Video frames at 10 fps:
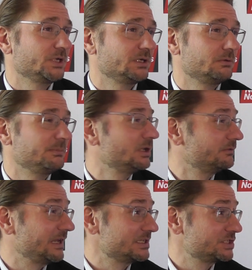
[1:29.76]
in the
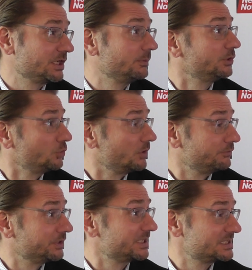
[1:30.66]
middle of last year, we took
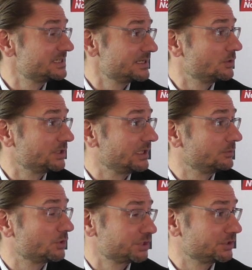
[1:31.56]
over an existing hotel
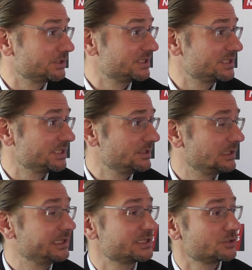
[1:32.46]
in Washington, D.C.,
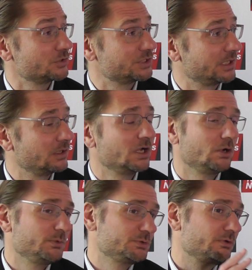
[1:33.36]
the Liaison Hotel,
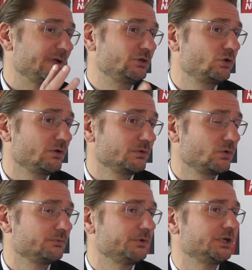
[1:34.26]
which we're about to
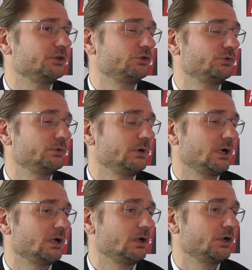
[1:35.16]
convert into
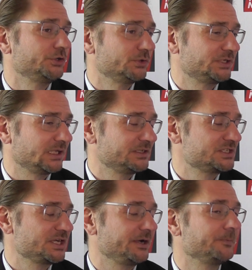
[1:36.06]
a Yotel
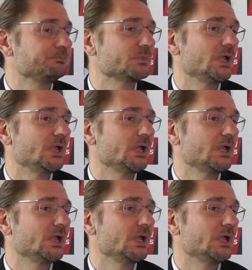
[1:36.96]
this year.